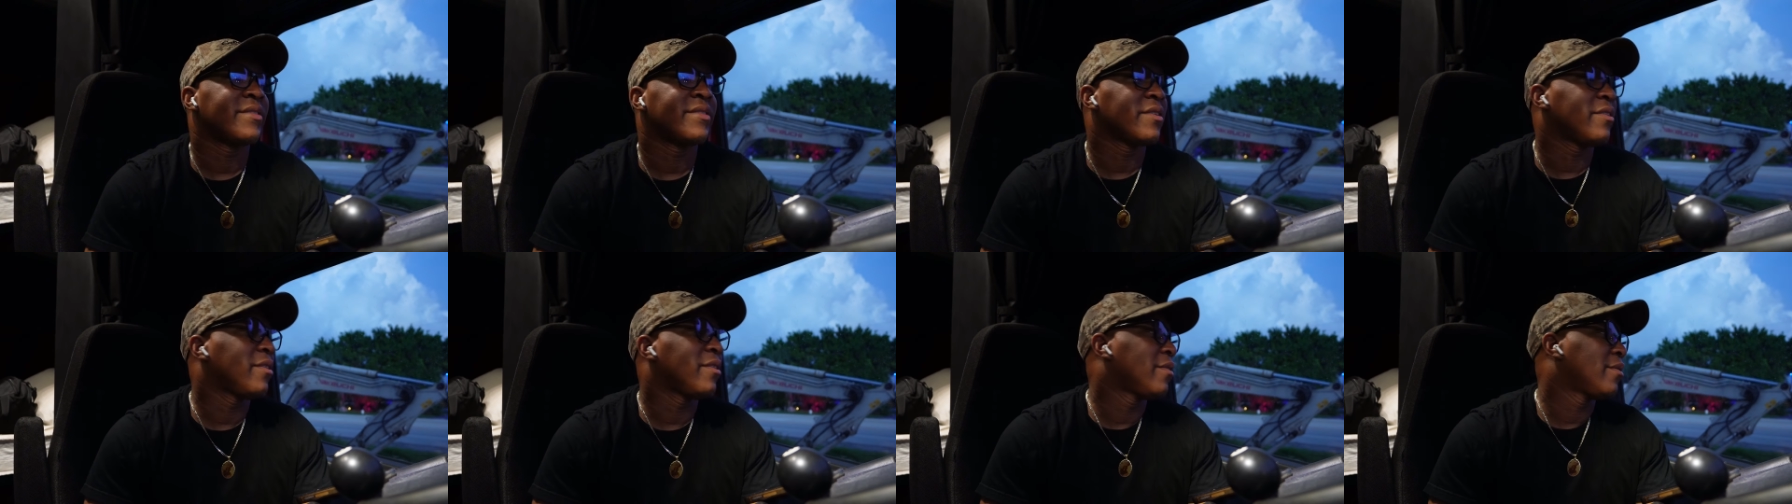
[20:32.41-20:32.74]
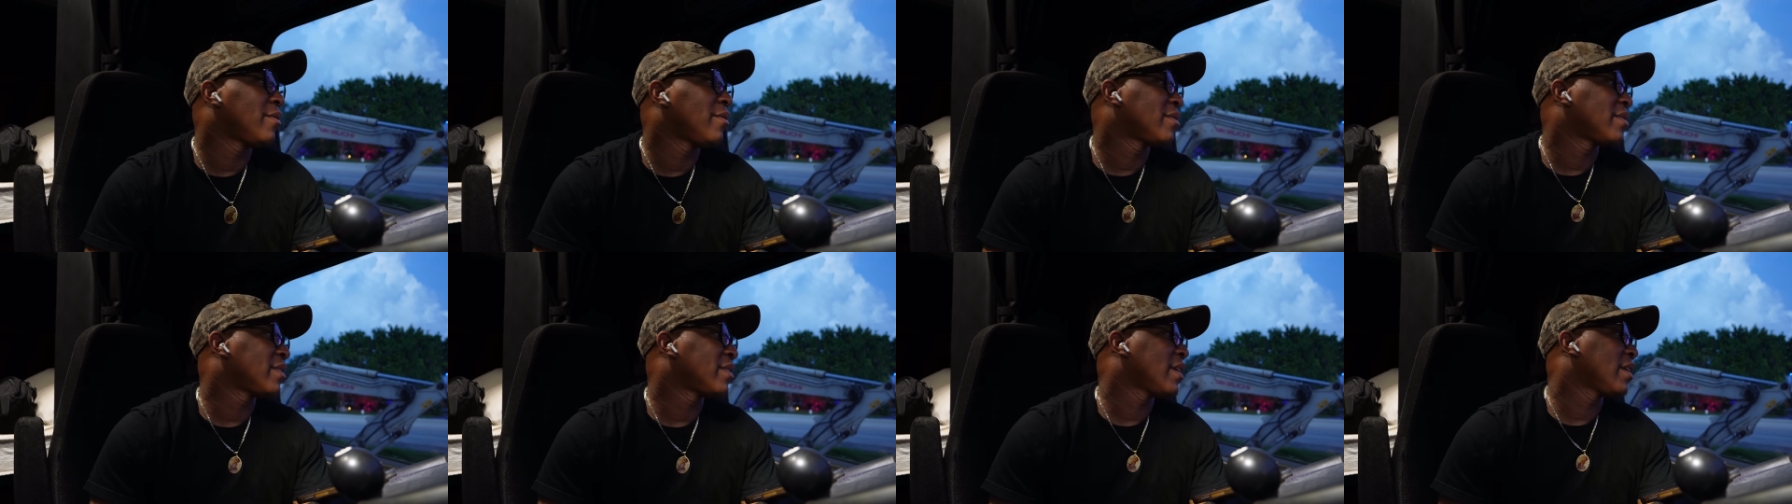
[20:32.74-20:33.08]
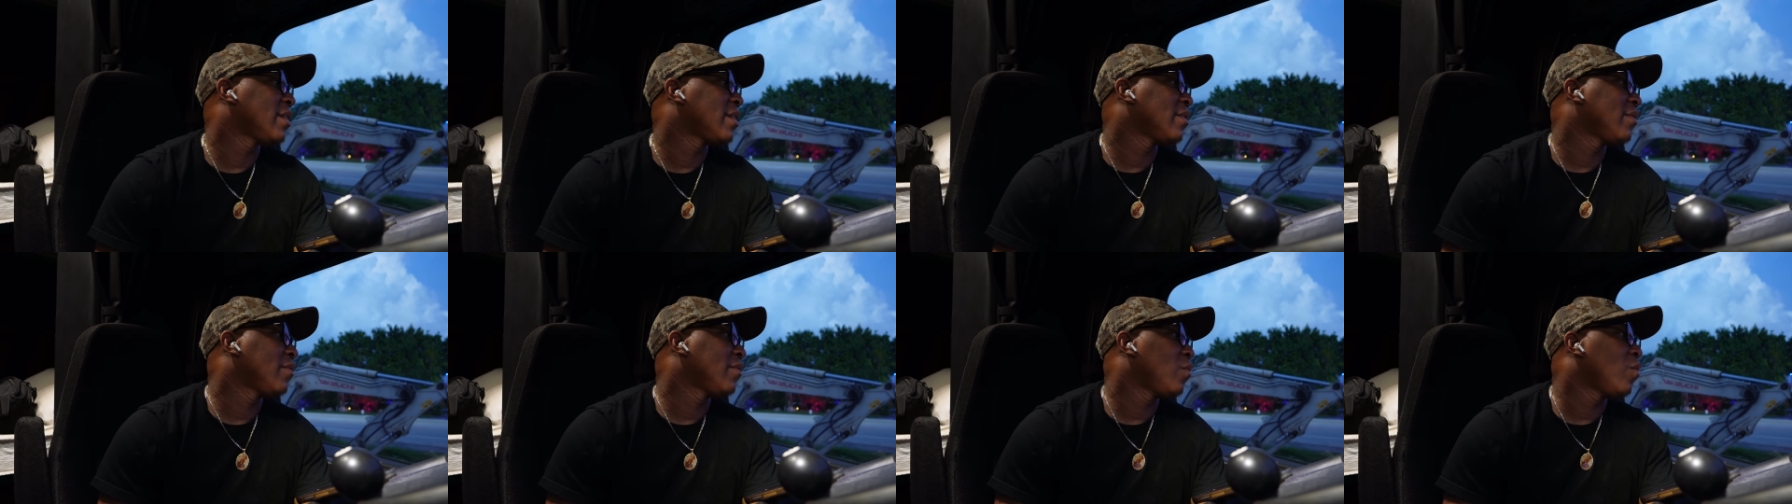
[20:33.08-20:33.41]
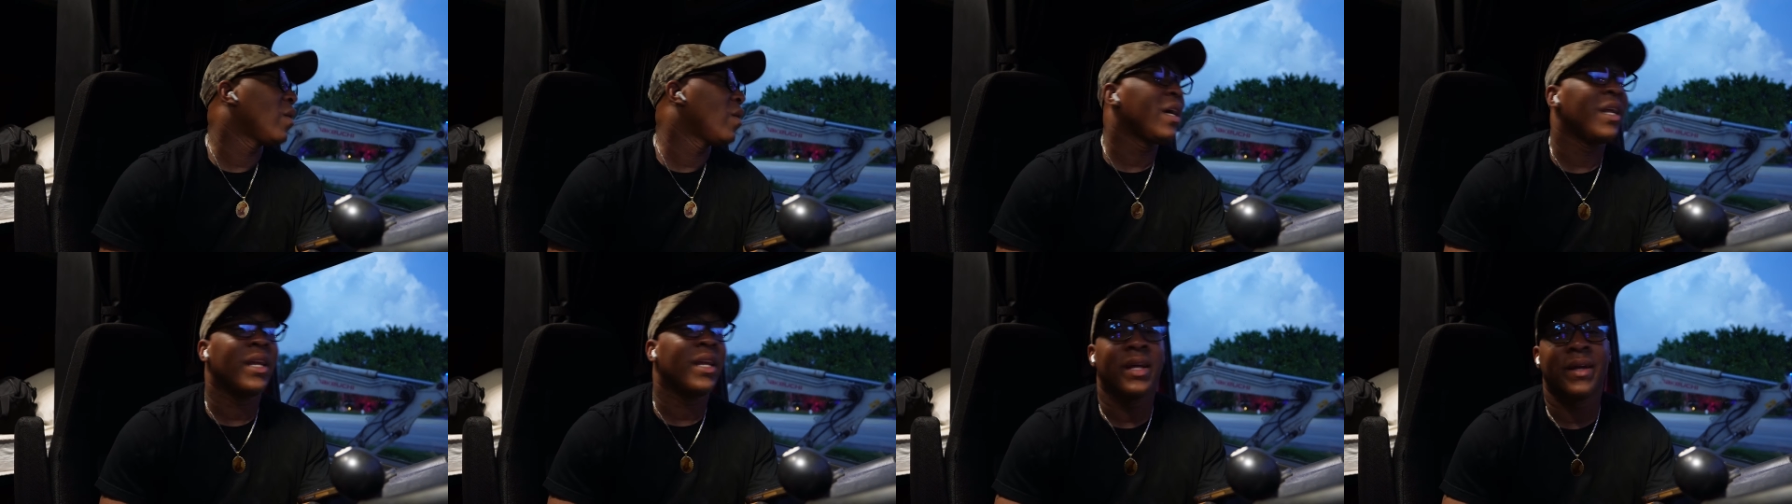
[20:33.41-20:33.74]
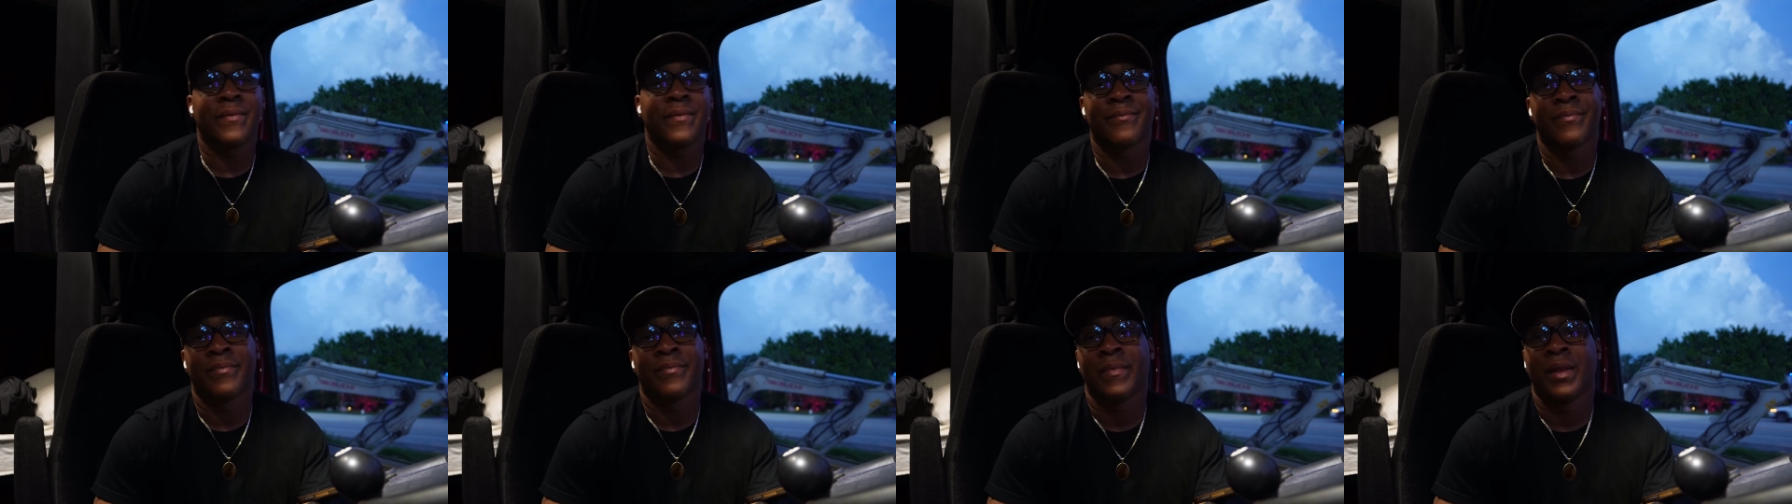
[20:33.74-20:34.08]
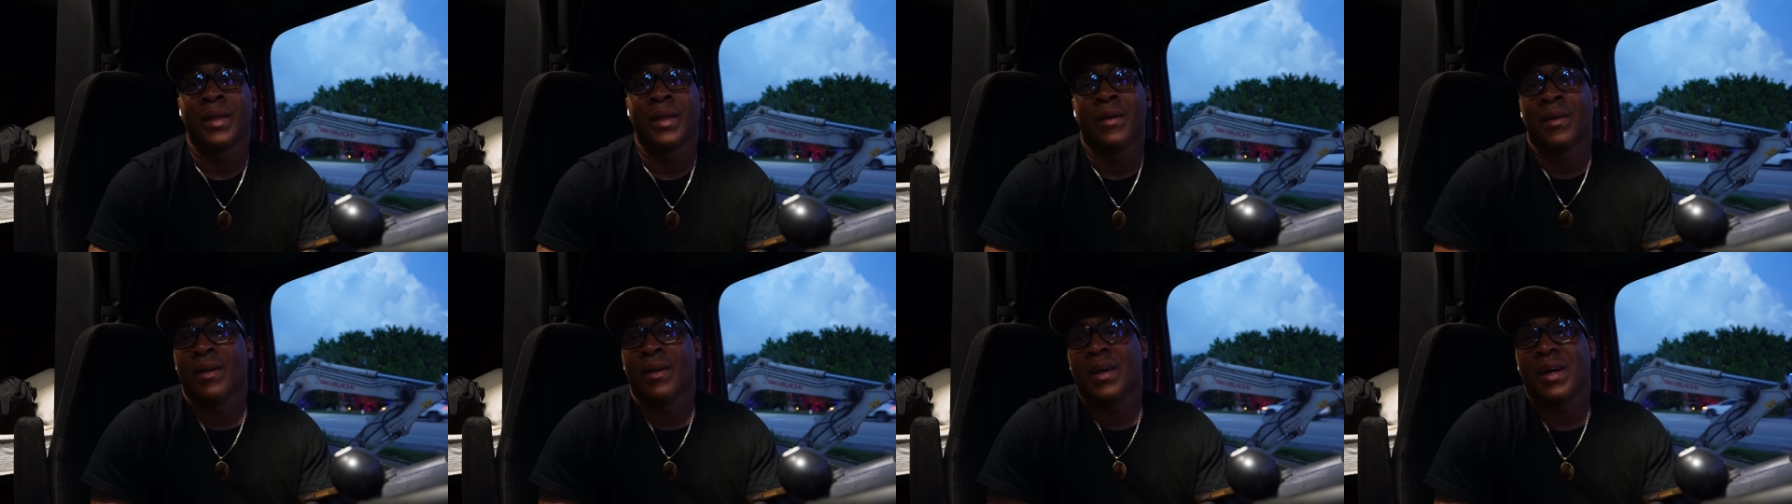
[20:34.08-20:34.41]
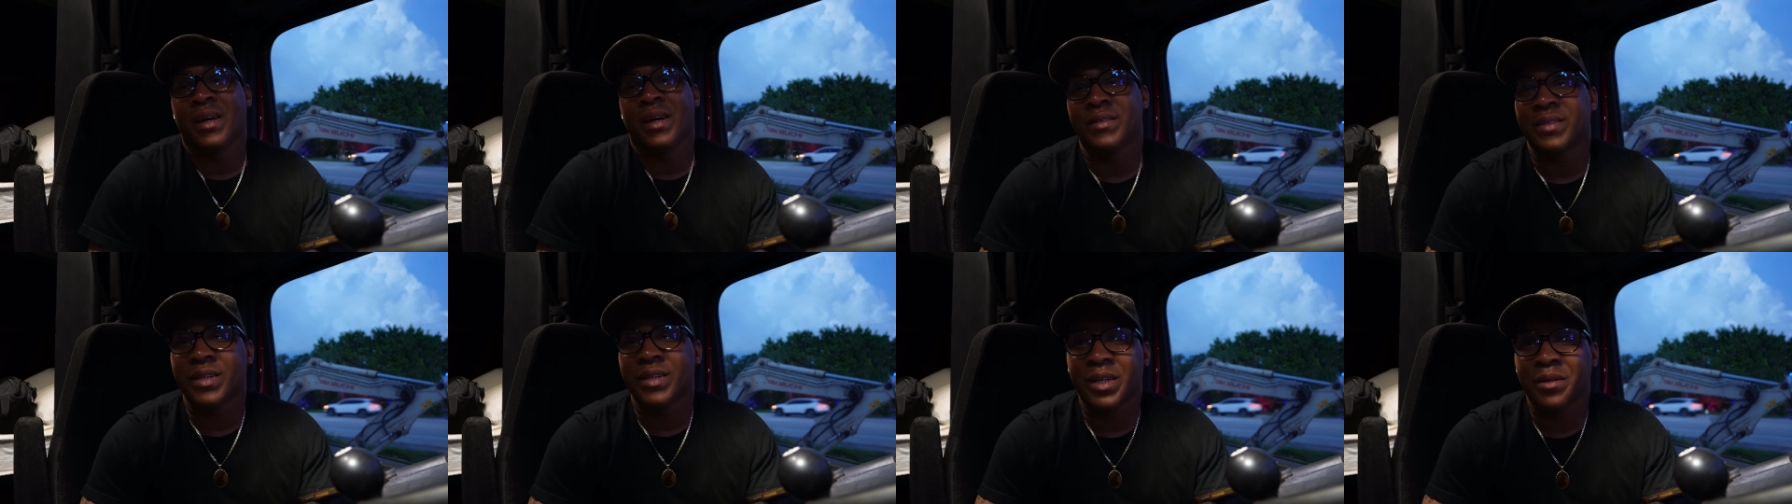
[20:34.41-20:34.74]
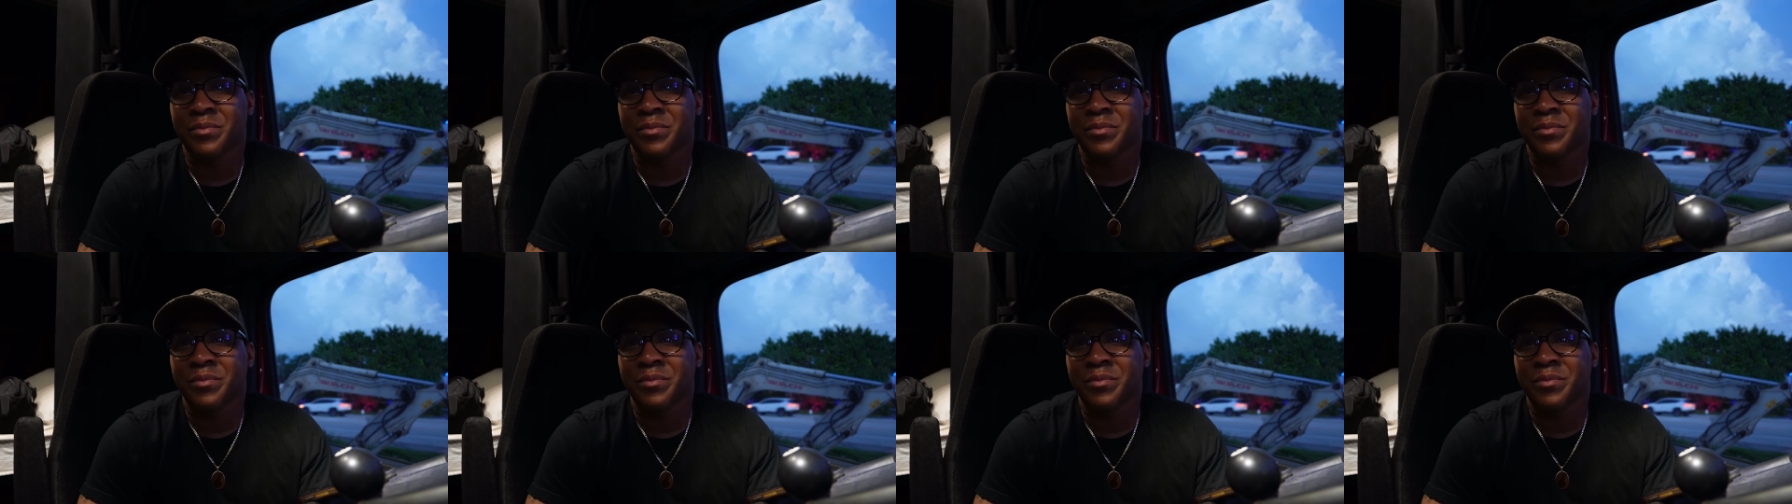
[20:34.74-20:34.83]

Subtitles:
So instead of waiting, I was like,